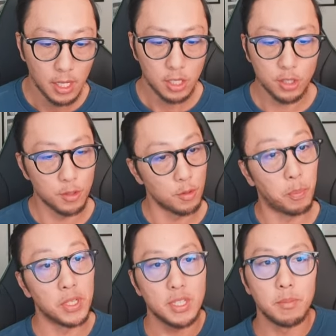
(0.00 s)
You
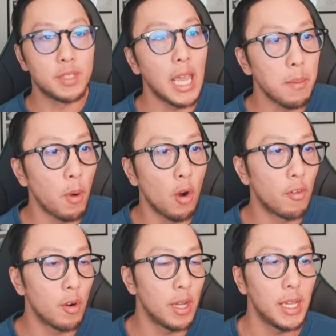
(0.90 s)
put some tape
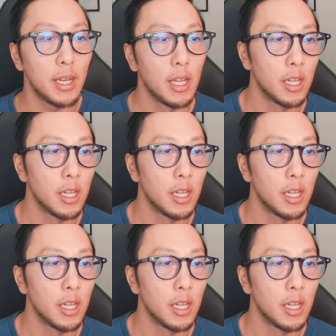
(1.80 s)
over it,